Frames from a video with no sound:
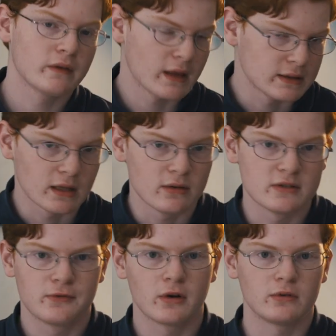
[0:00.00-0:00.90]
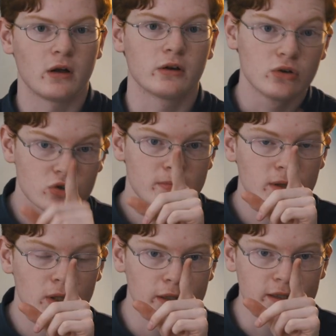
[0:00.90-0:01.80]
to that, though, is if you're a vlogger, you should be
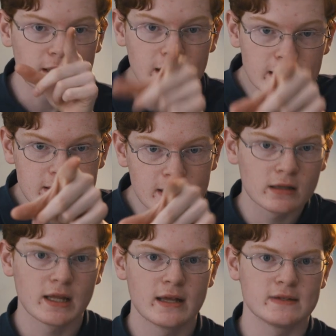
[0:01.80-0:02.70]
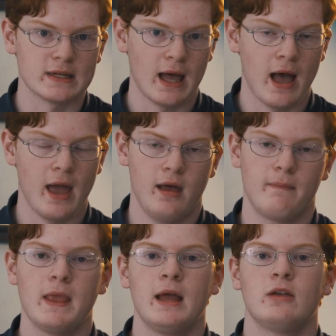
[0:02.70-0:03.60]
looking into the lens like I
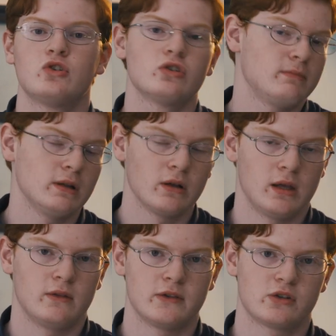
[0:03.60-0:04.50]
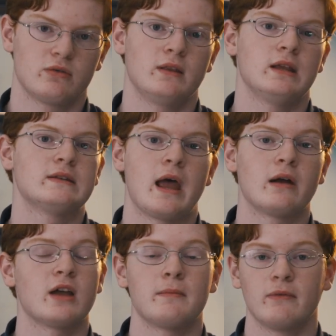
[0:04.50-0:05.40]
am. You shouldn't be looking at the screen the
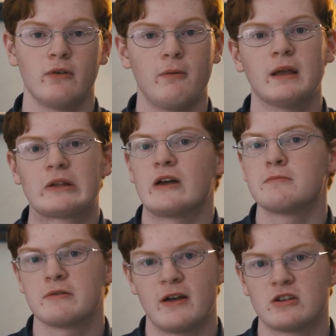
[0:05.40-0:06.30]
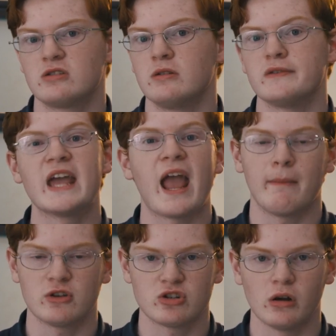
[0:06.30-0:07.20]
entire time you're filming. It's unprofessional. It's
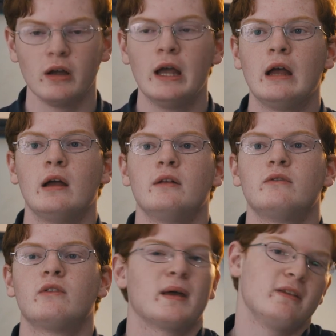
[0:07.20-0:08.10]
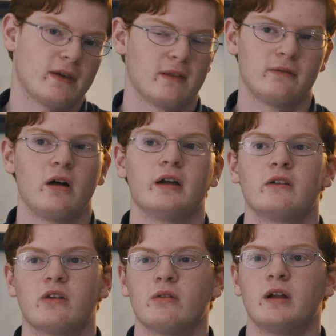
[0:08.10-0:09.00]
amateur. Despite the fact that
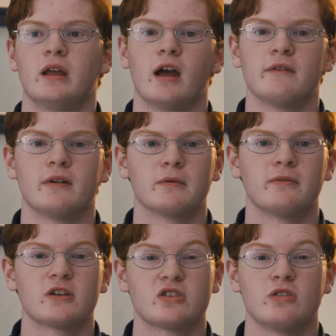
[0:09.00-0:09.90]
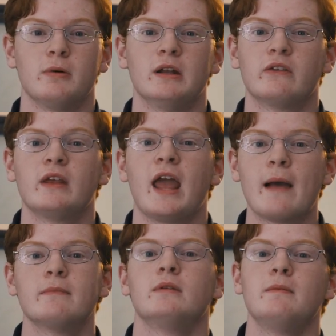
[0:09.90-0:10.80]
vlogging is already kind of unprofessional, but
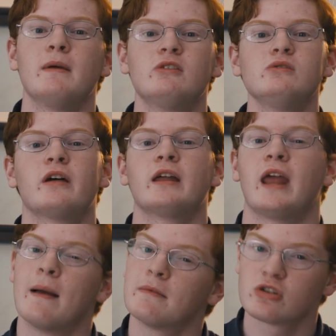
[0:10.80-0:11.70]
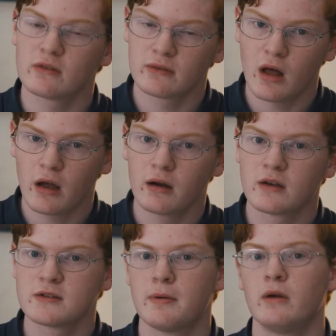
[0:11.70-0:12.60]
it makes you look like an amateur
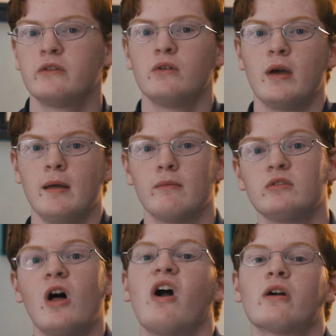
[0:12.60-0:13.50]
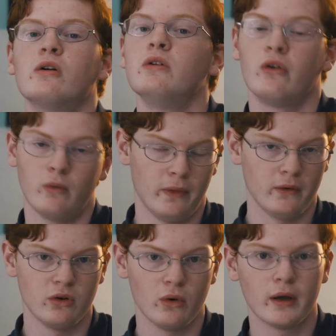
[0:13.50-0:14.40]
vlogger as opposed to a vlogger who knows what
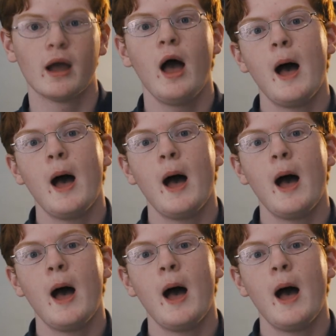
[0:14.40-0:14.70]
they're doing.